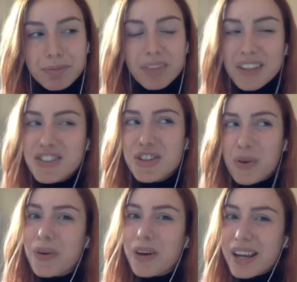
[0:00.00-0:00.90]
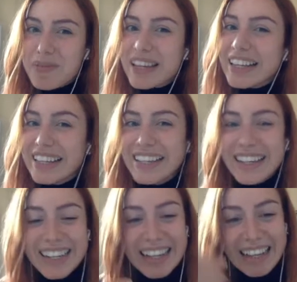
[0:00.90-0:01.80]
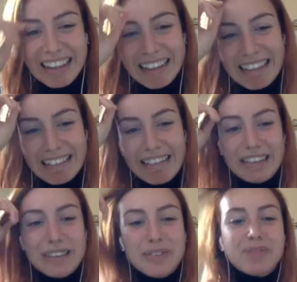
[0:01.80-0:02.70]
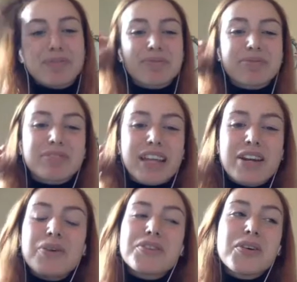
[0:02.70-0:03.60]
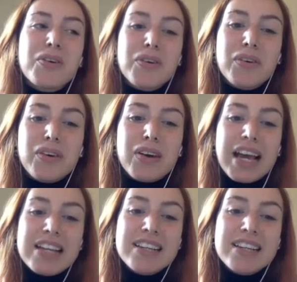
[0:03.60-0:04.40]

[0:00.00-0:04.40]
Do you know what I mean? um, and also, as I